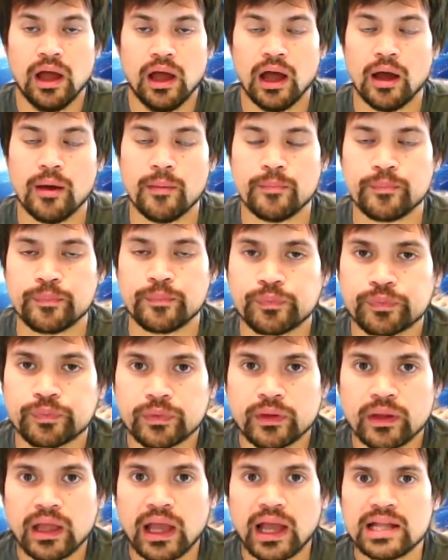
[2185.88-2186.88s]
Um,
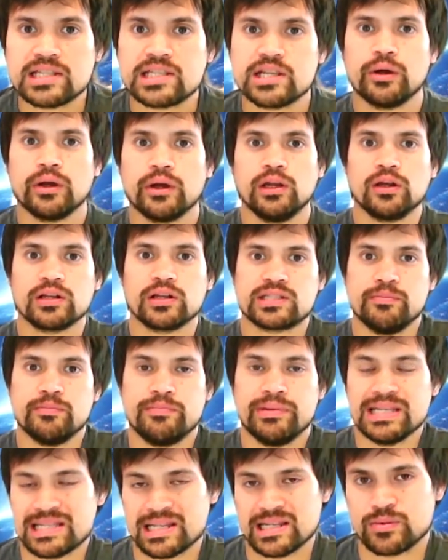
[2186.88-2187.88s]
and so I looked at
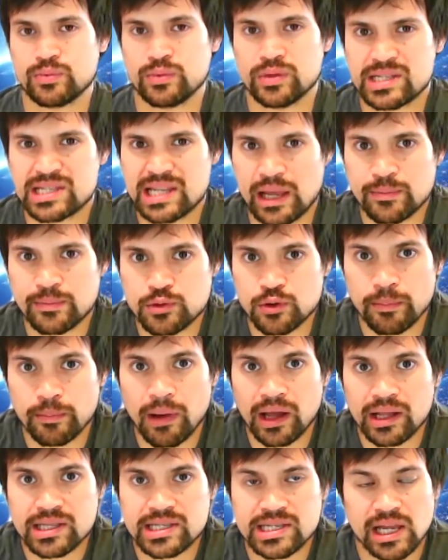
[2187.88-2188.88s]
business with the same sort of
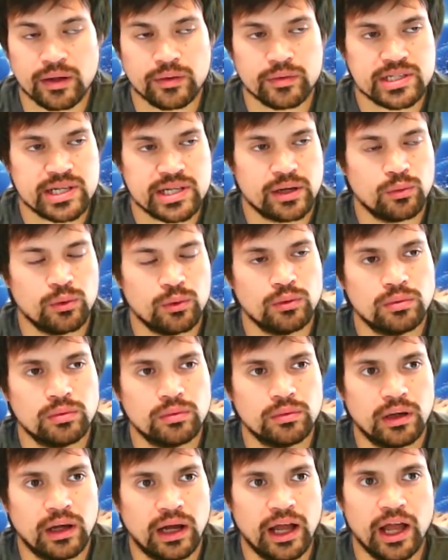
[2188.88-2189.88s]
mindset and said,
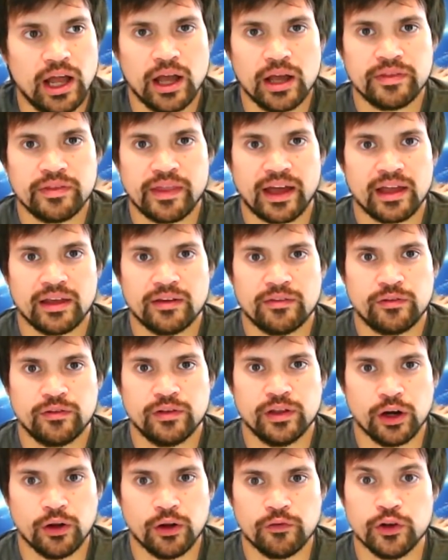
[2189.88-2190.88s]
well, I heard that if
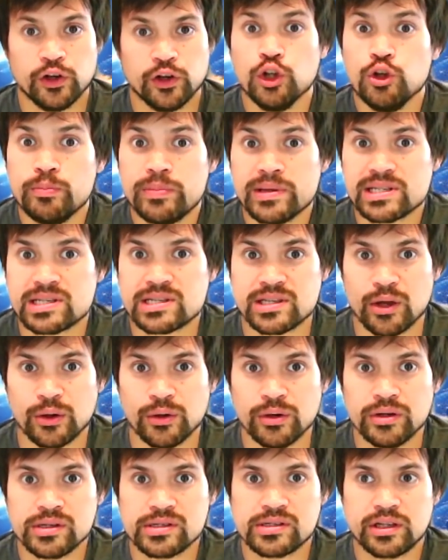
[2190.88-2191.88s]
you know for new business
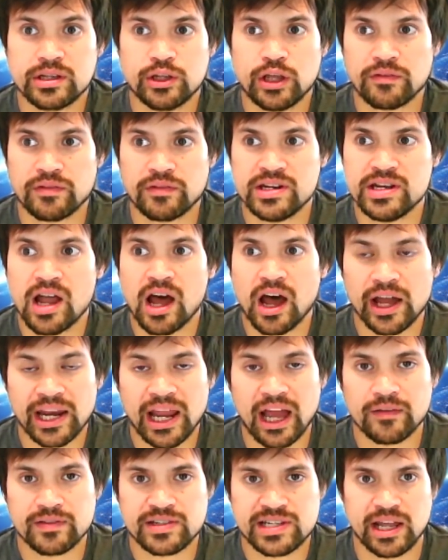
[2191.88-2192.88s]
owners, you have a nine
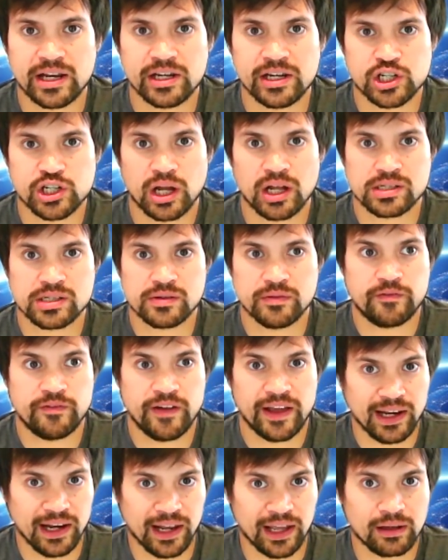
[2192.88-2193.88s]
out of ten chance of
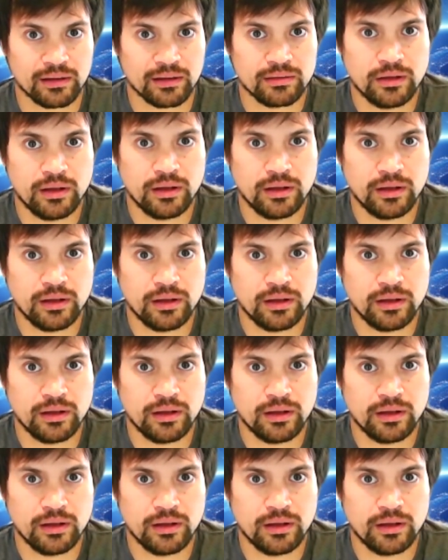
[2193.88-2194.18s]
failing.